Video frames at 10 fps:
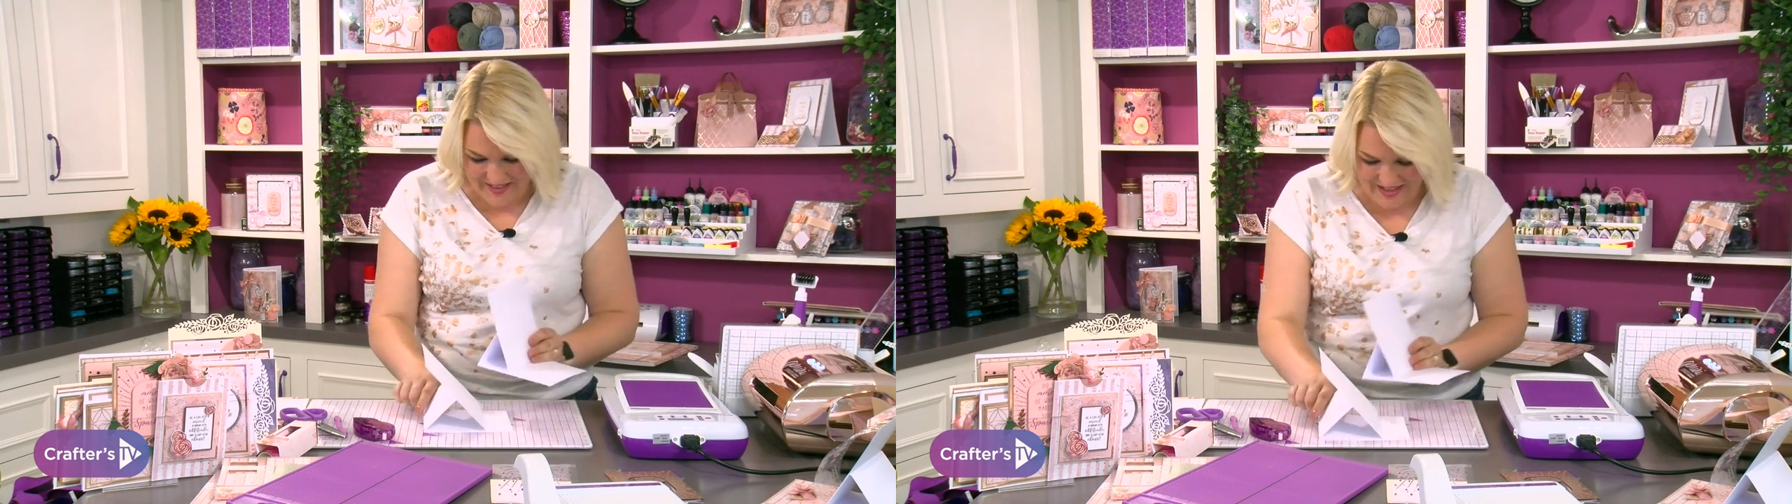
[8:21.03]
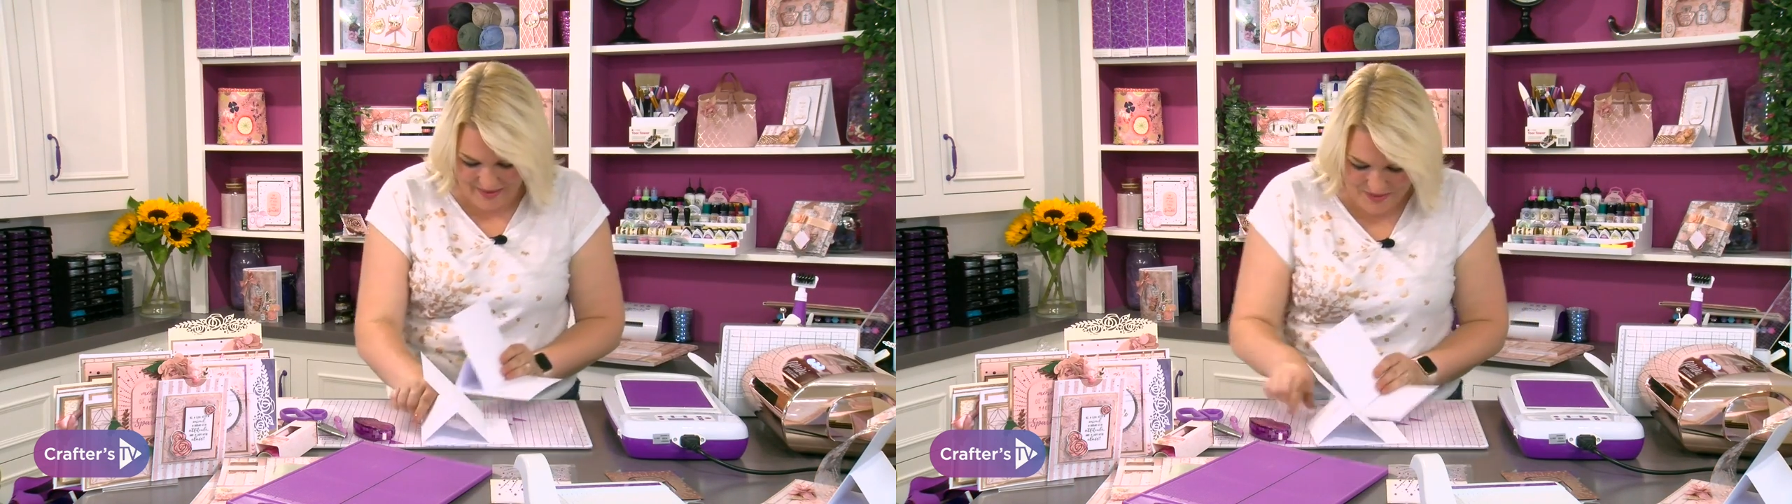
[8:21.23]

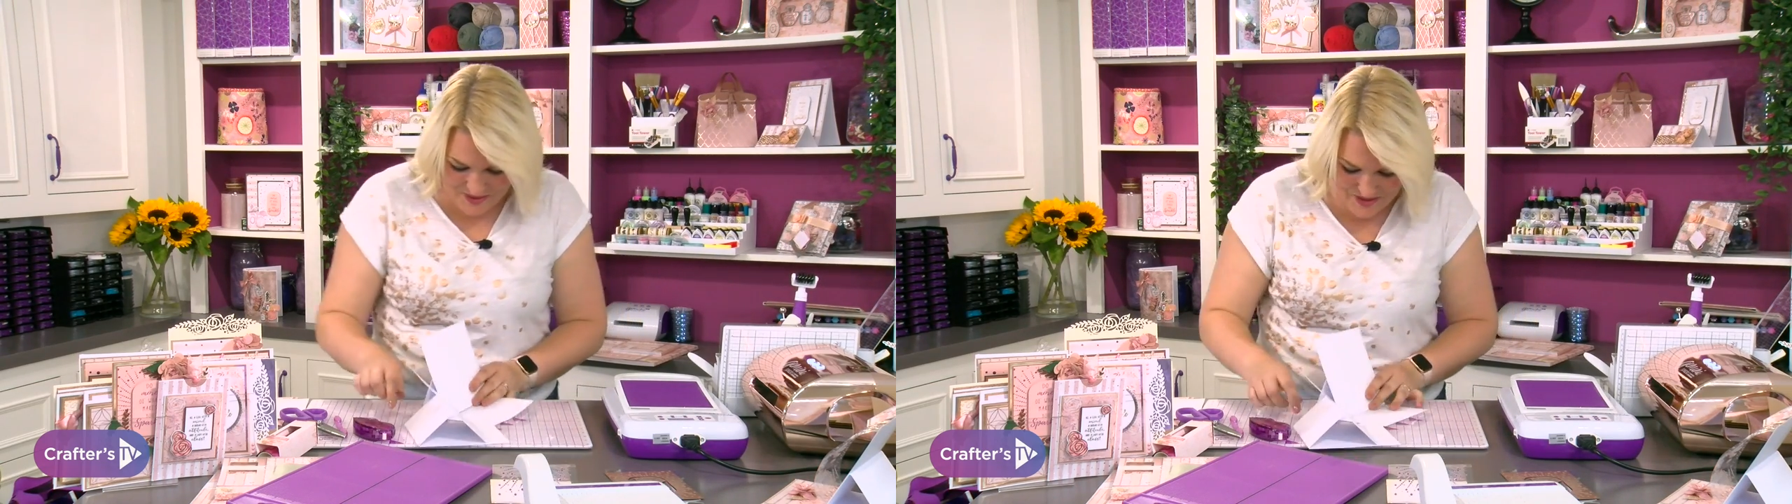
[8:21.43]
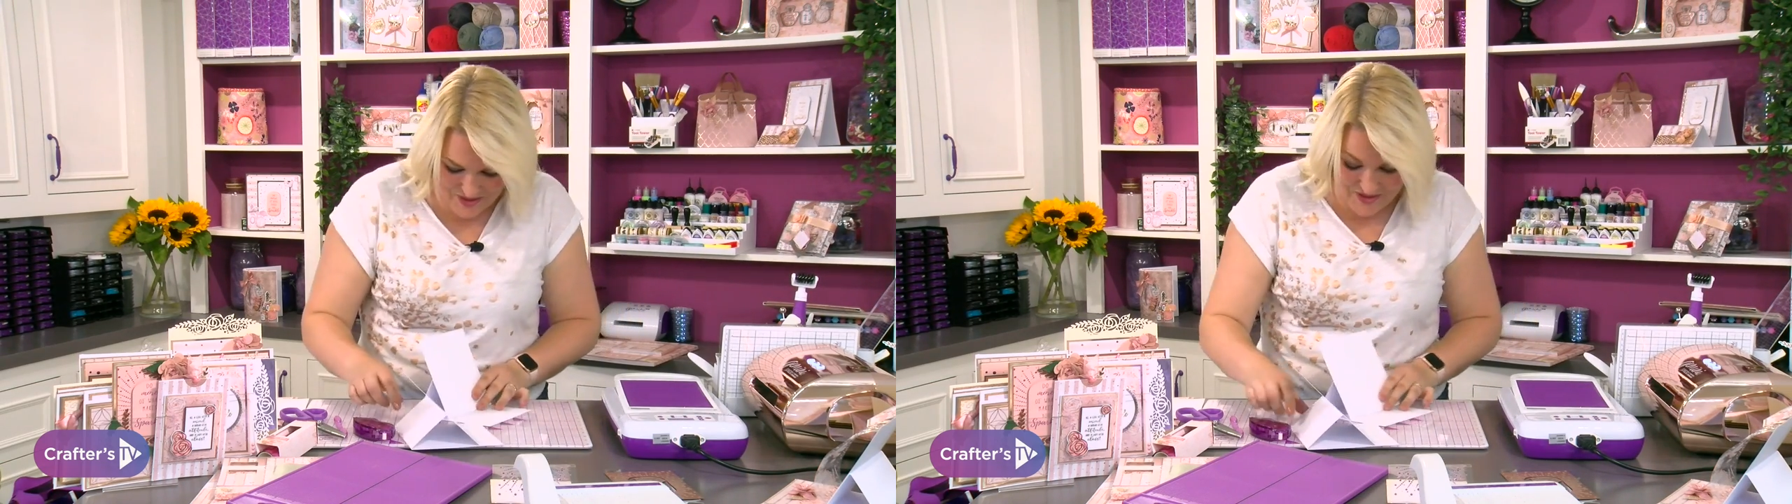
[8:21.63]
that I was
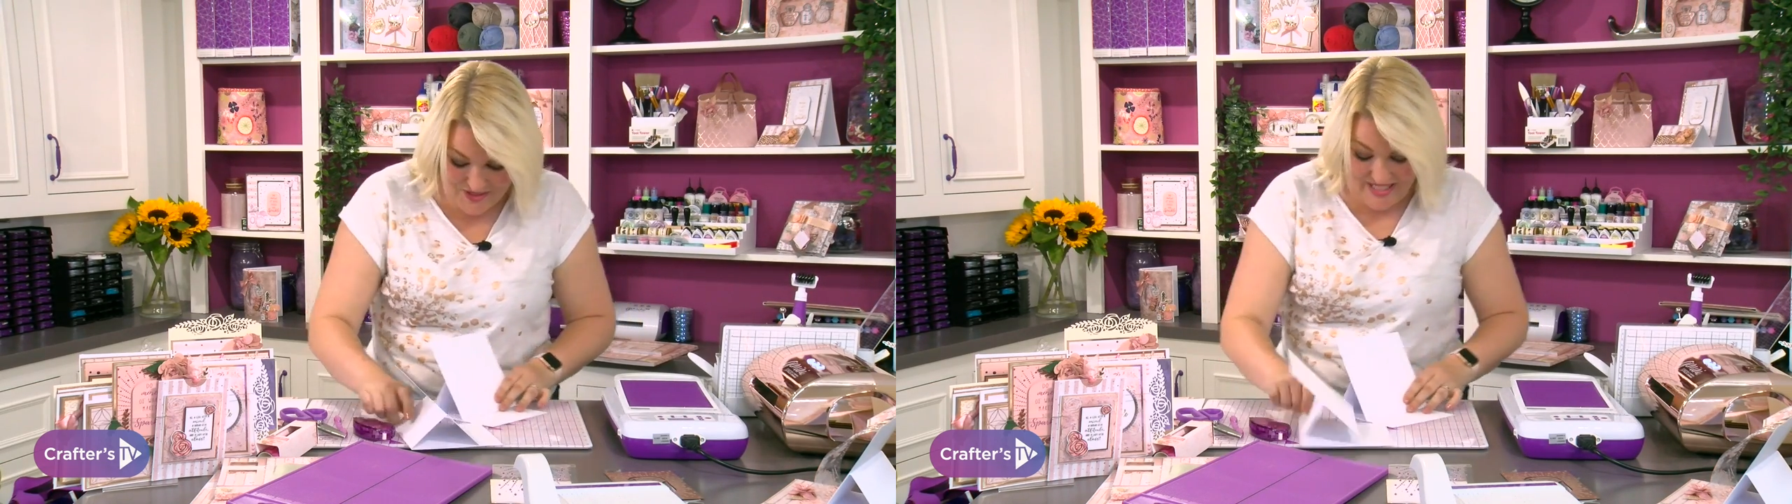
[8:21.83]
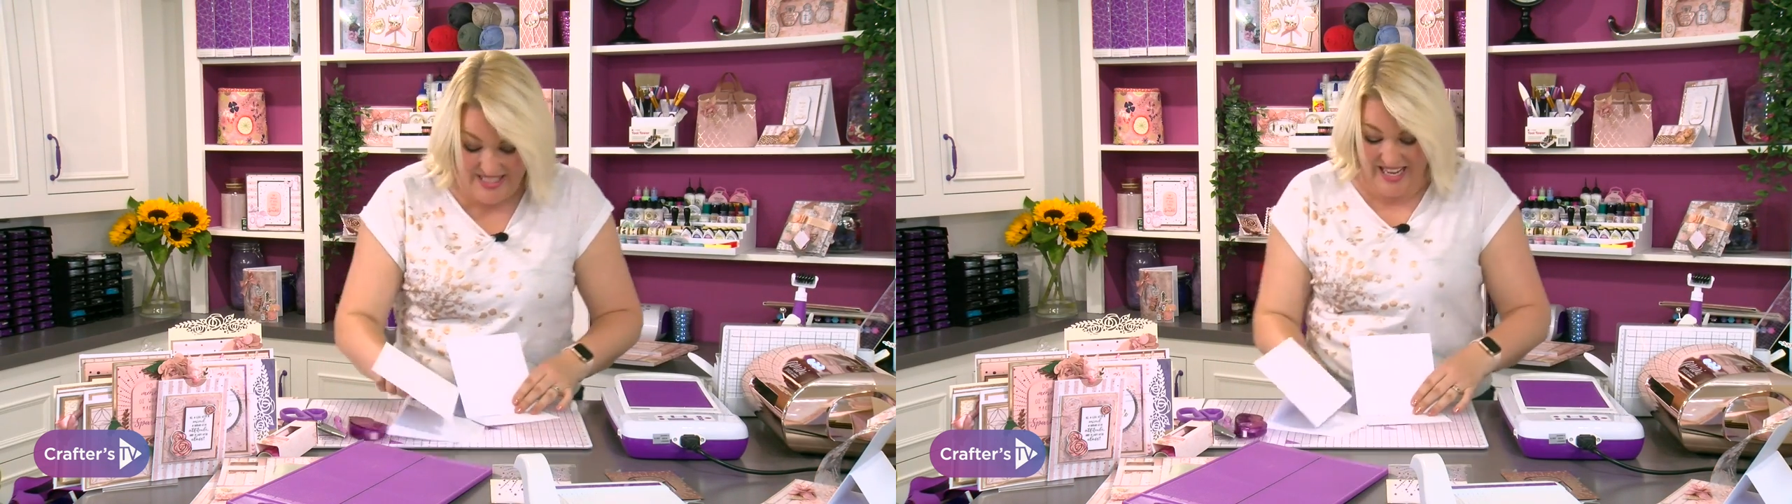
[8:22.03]
going to cut.